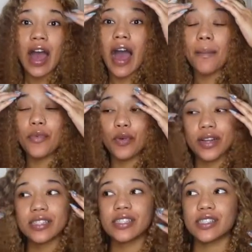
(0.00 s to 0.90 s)
I'm
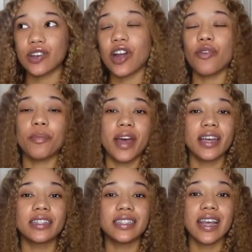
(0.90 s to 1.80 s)
going to start with
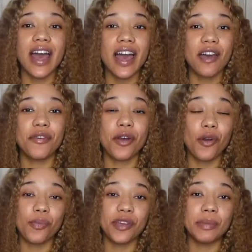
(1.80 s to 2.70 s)
packages I haven't
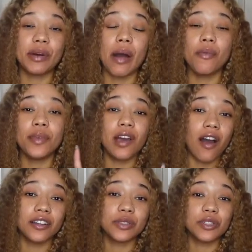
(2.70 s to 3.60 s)
opened, but I'm going to be
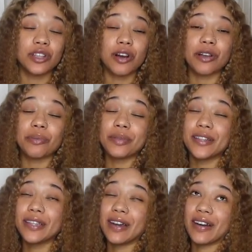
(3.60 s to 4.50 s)
honest with y'all,
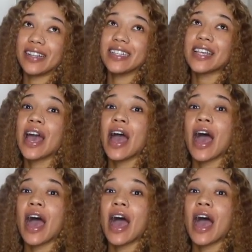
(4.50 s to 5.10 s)
completely honest.